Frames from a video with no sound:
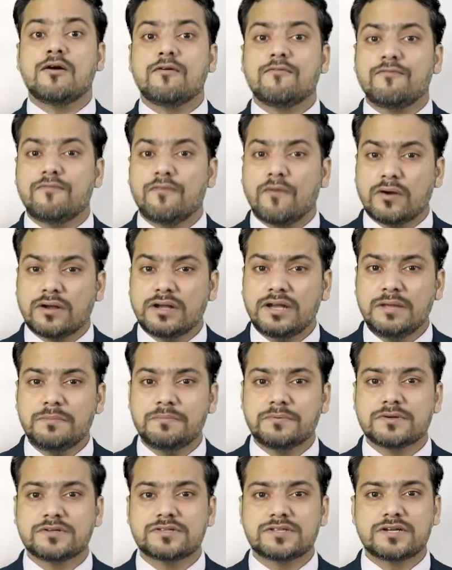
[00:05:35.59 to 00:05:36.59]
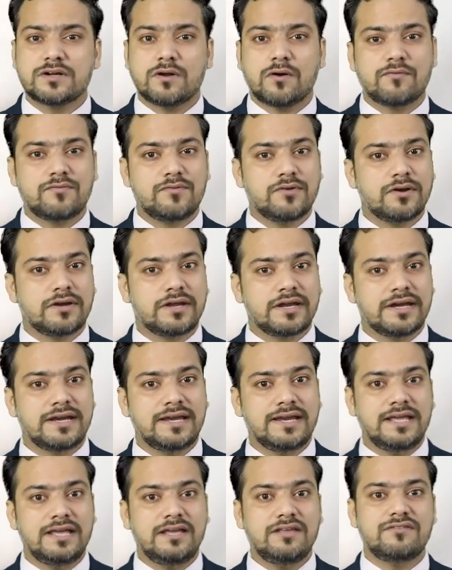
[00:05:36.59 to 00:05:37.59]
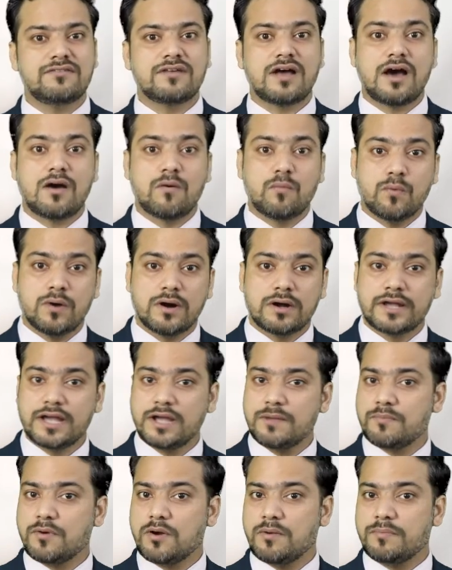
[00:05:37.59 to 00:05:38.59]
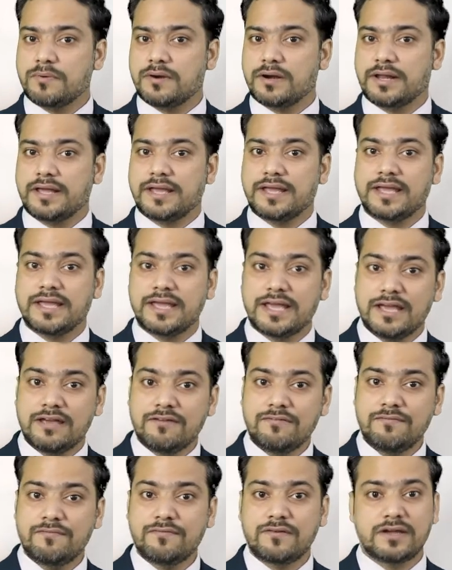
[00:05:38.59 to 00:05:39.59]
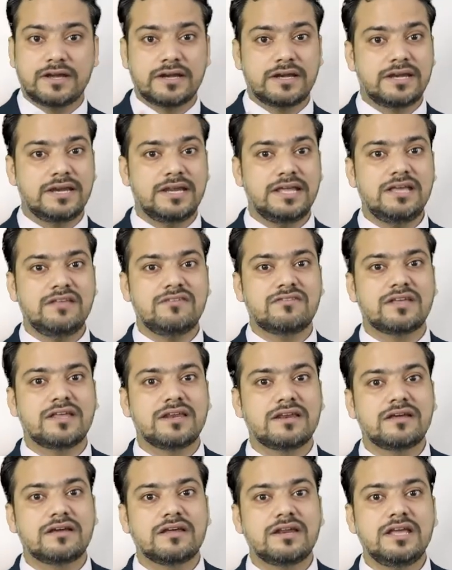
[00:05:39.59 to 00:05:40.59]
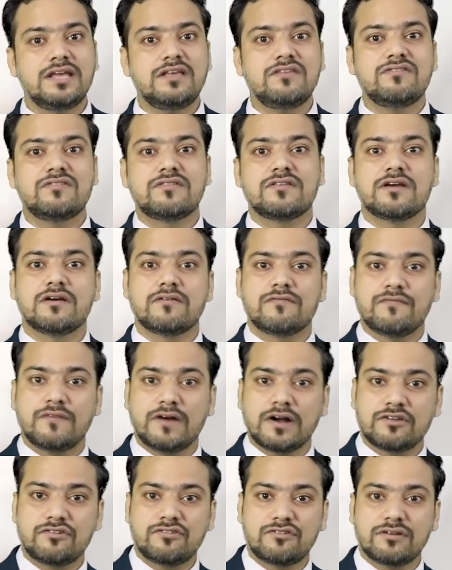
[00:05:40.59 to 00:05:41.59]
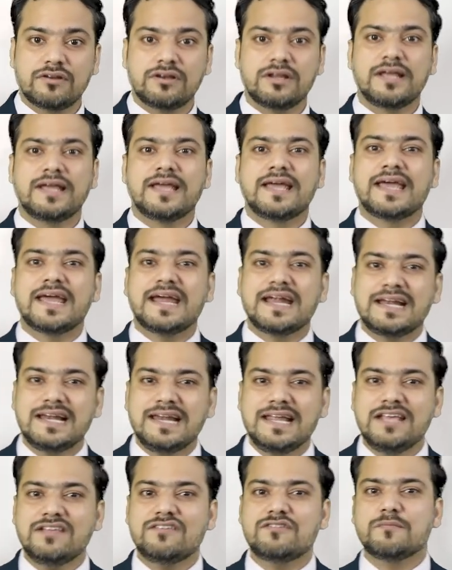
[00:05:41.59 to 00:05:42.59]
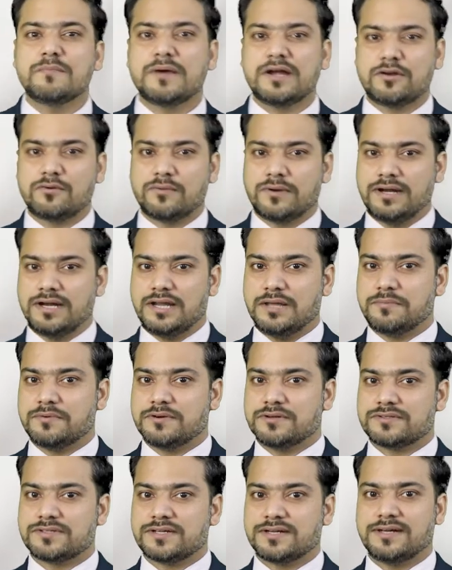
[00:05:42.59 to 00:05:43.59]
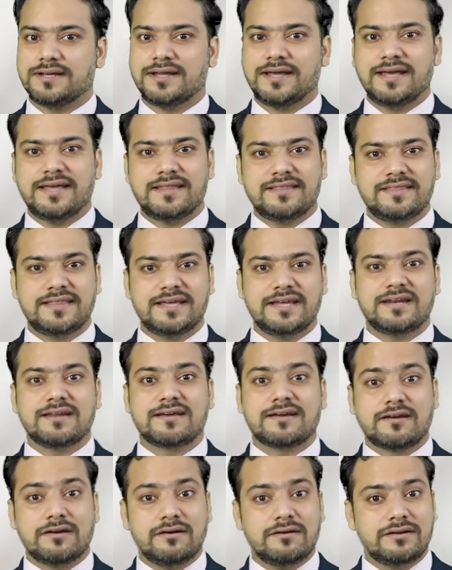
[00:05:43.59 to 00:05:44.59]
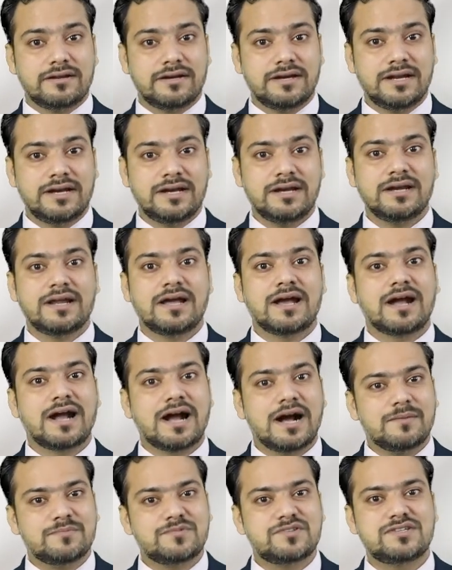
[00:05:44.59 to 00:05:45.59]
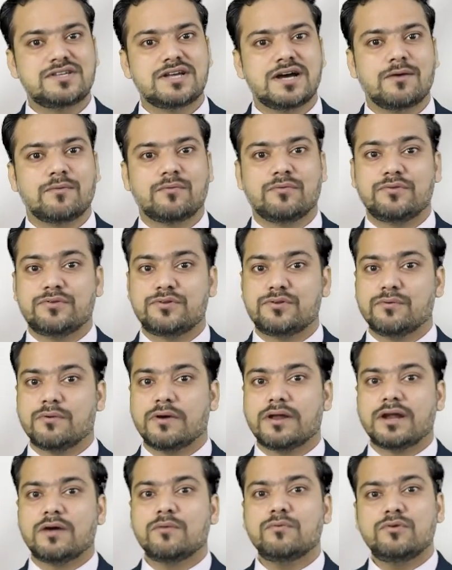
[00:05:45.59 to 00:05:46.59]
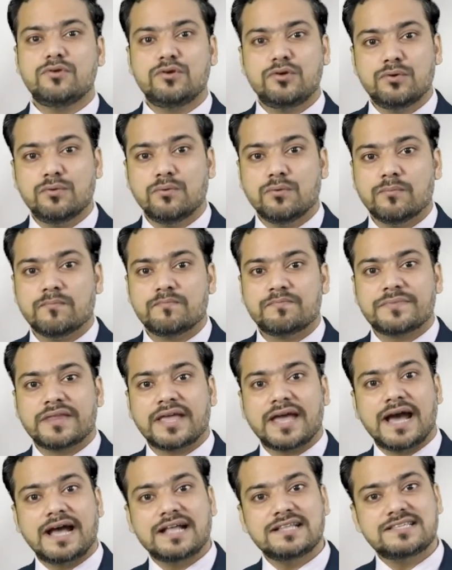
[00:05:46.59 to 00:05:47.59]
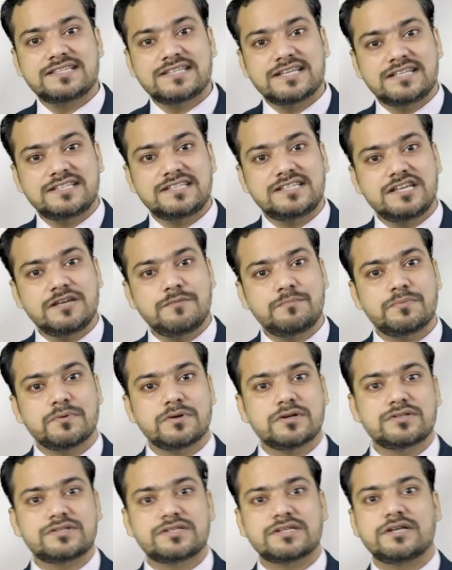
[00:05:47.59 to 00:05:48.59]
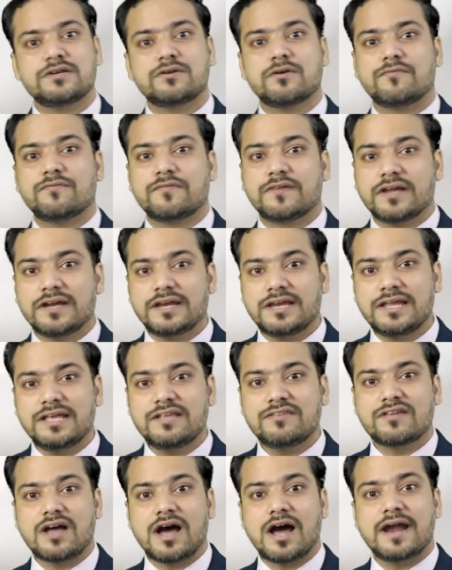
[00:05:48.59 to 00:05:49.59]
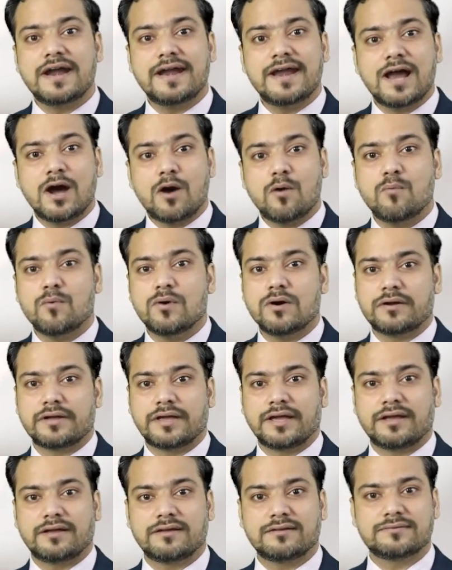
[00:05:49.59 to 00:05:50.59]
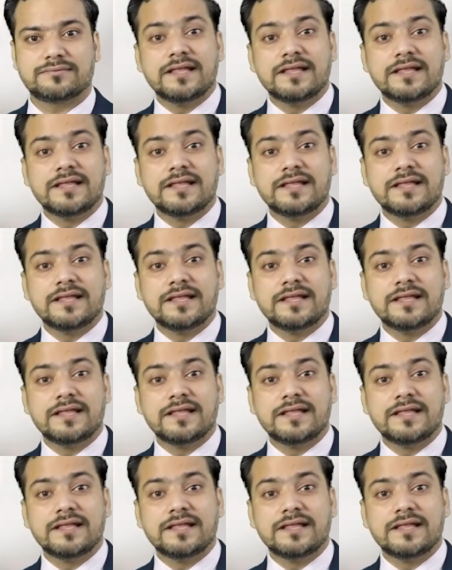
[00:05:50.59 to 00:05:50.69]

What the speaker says: 40% of your kidneys are working properly. If kidneys increase their function at least by 20%, then creatinine comes down to around 2, and 60% of kidneys are now working.